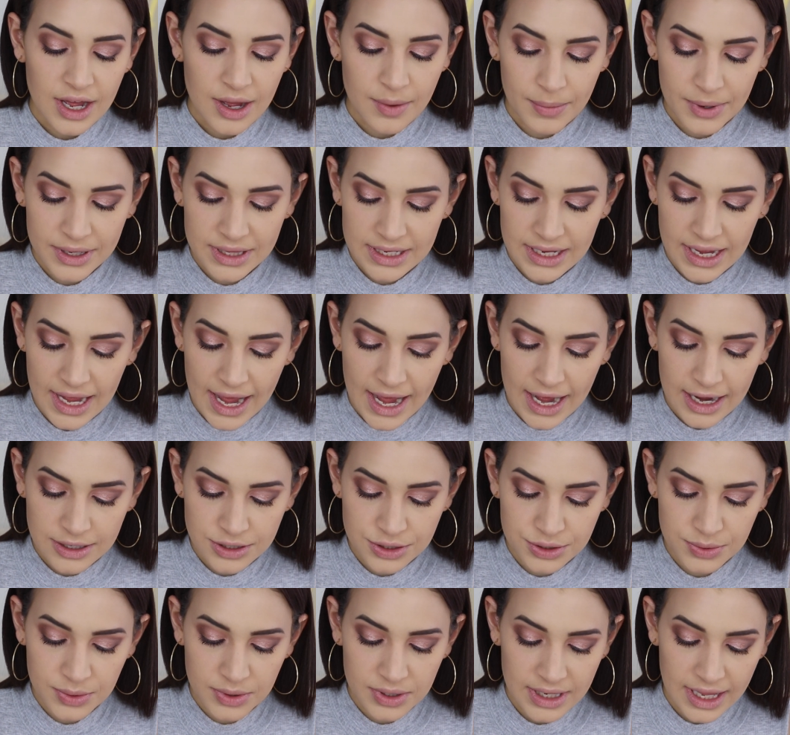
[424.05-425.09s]
But the
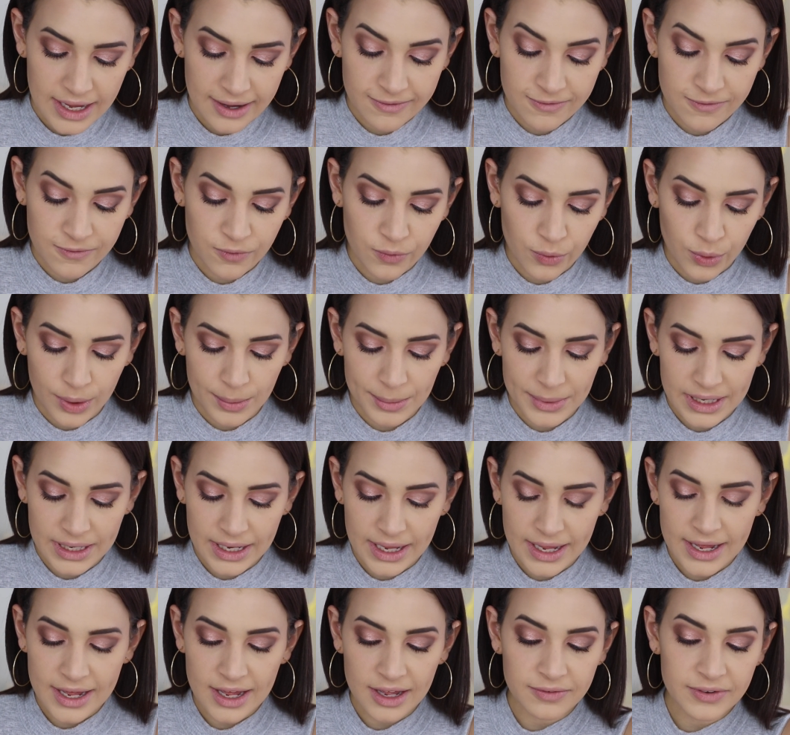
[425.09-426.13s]
actual like
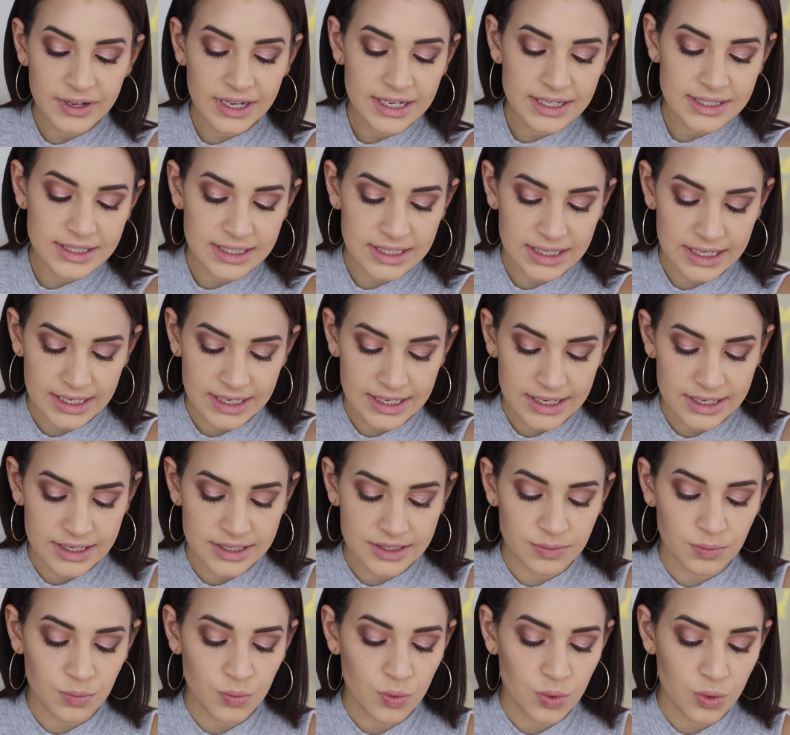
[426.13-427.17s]
formula of it
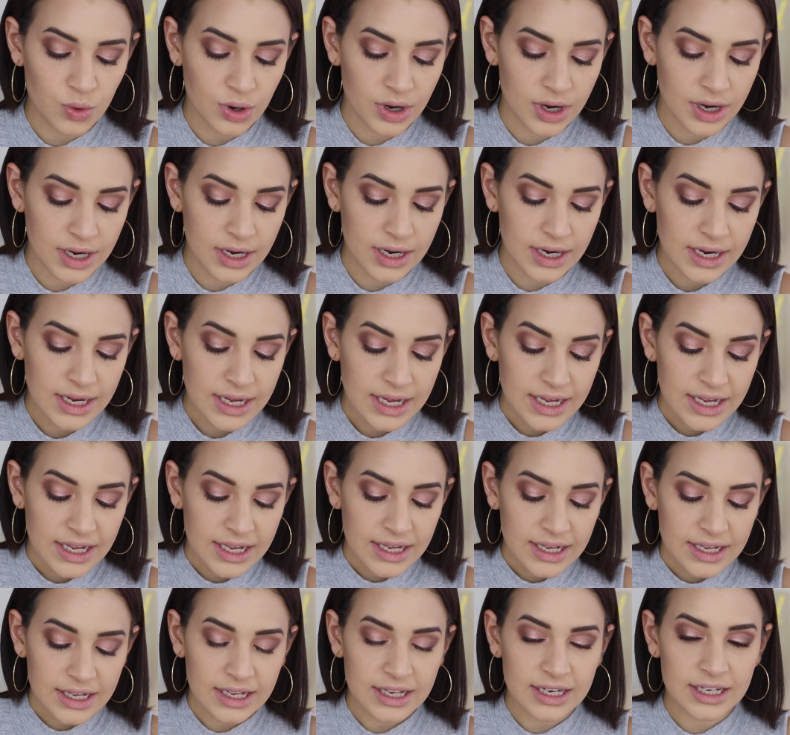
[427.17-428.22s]
is more
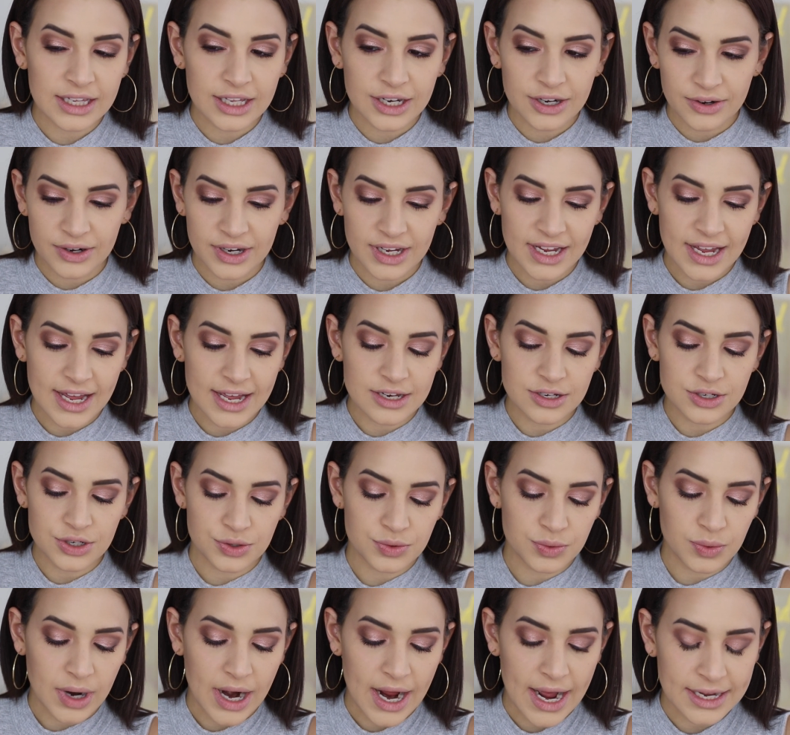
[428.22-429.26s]
glittery and
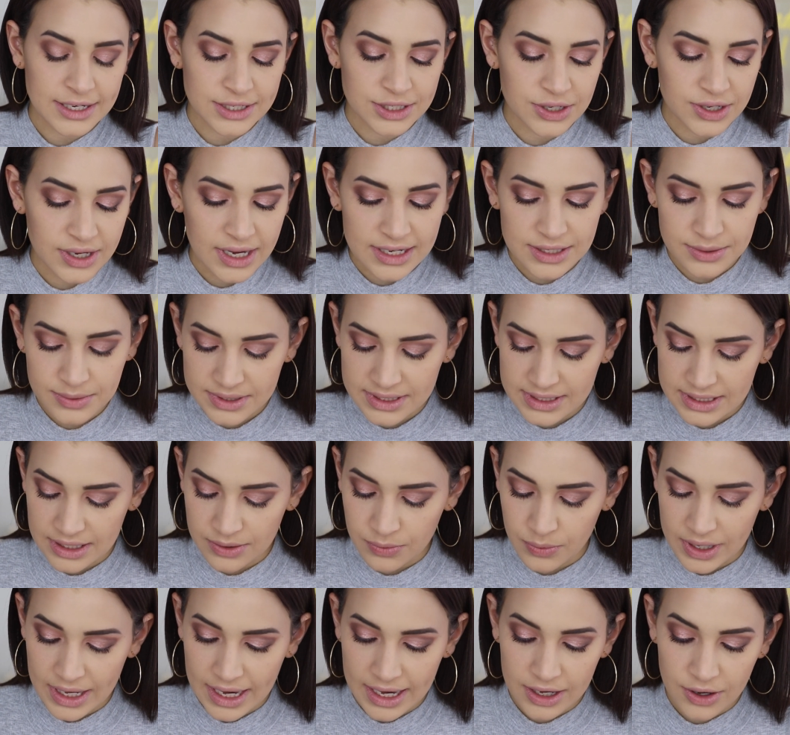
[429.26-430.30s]
dry. So you guys will see
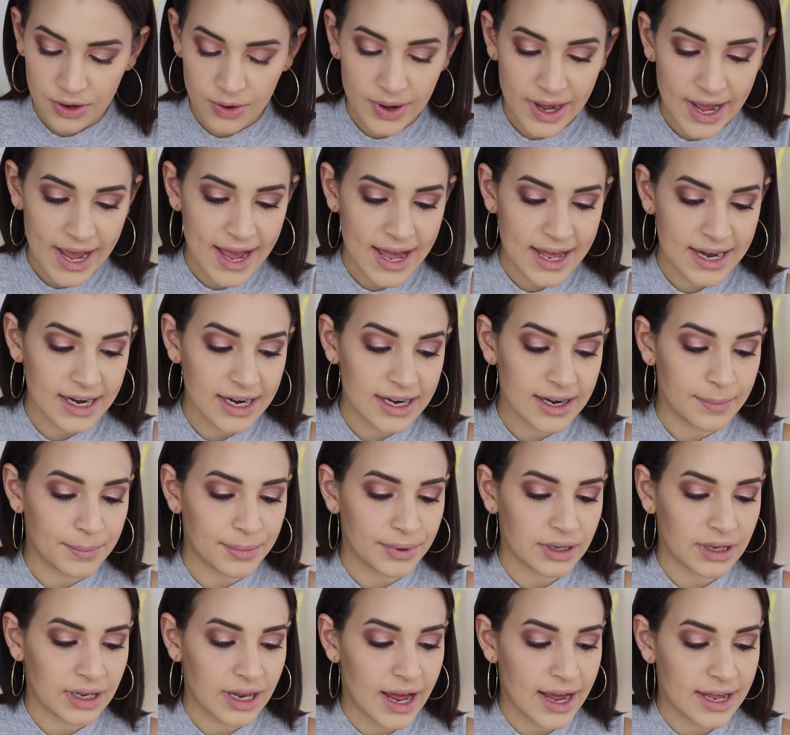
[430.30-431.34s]
when I go ahead and
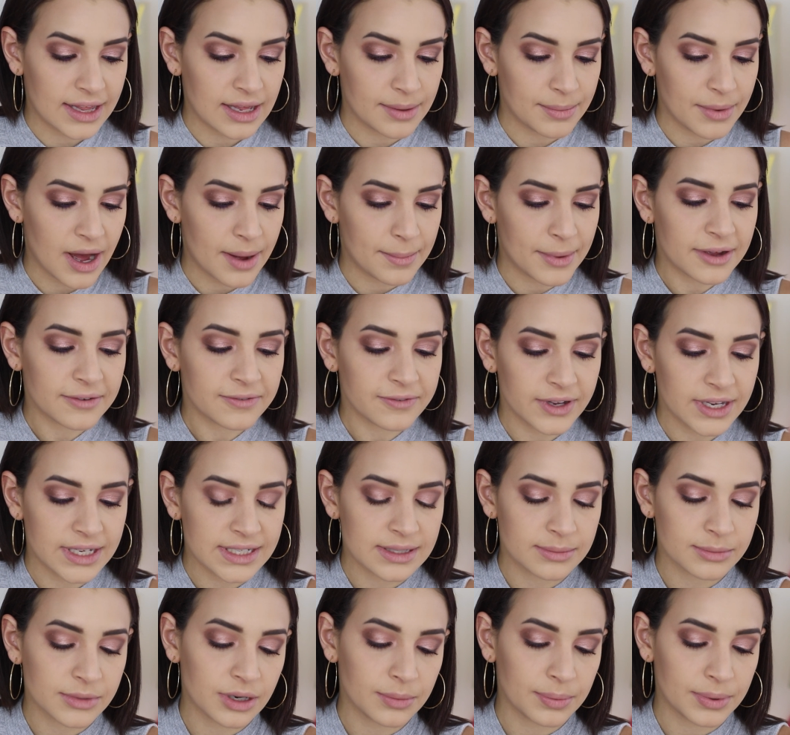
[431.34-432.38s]
apply them on my
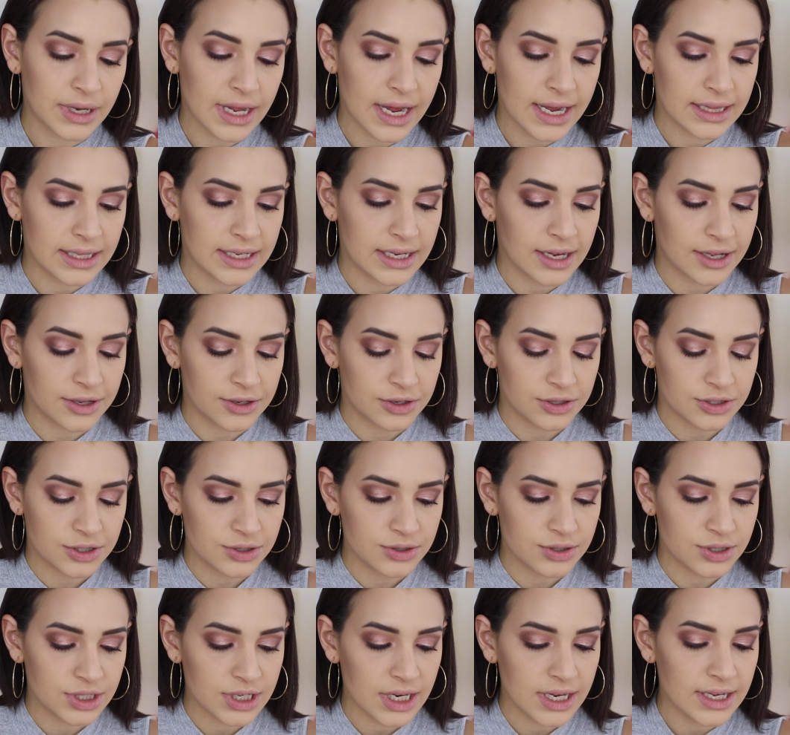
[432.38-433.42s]
face. I'm going to apply the other
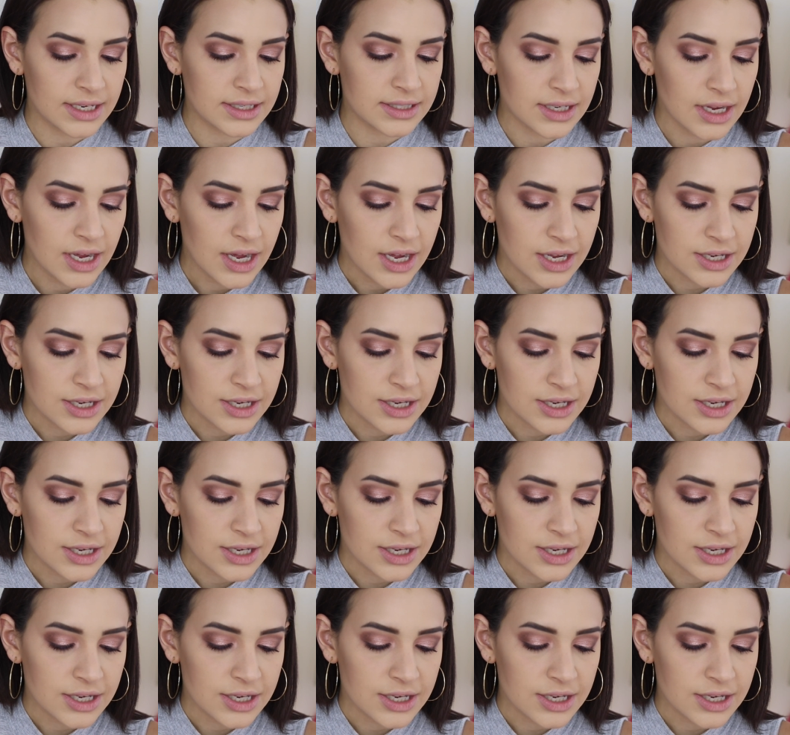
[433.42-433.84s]
two shades.